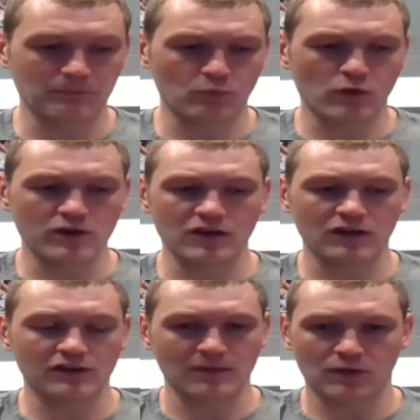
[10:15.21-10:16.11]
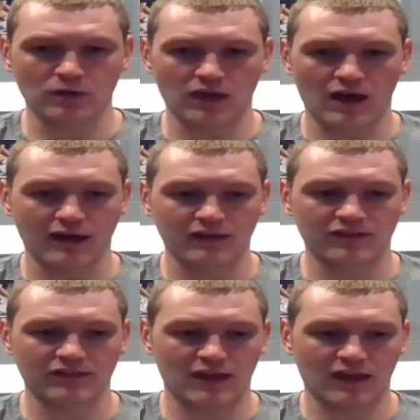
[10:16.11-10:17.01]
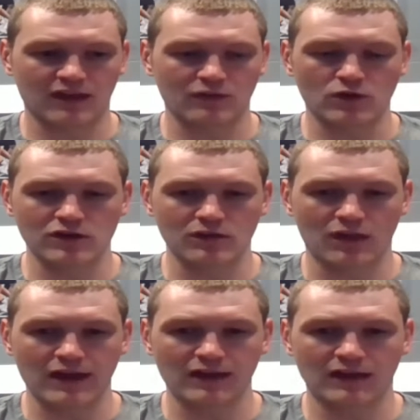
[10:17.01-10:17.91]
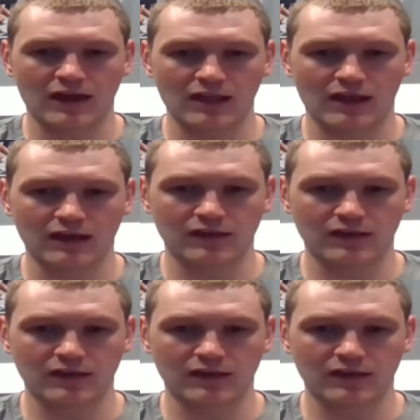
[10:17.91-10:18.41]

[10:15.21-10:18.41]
What are your tempo thoughts, and what do you like and not like?